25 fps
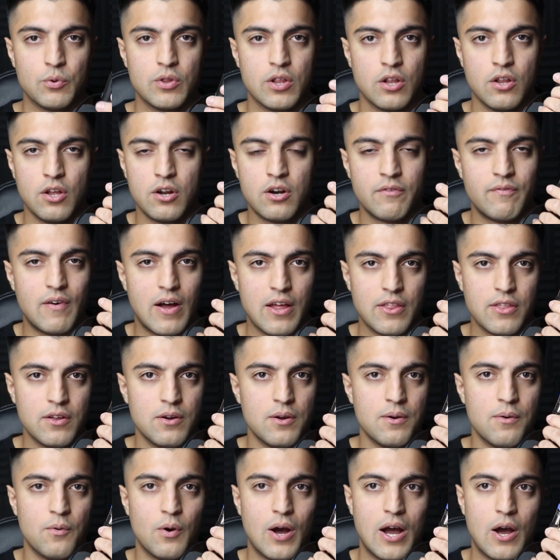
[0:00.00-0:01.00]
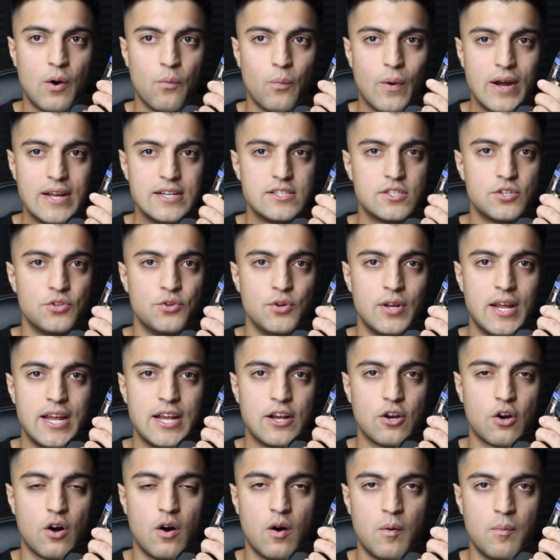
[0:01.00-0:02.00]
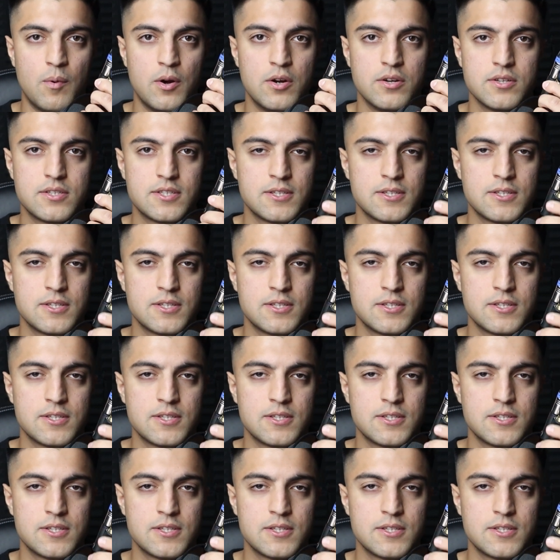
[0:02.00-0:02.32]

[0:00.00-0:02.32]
With a lot of other ways to do e-commerce,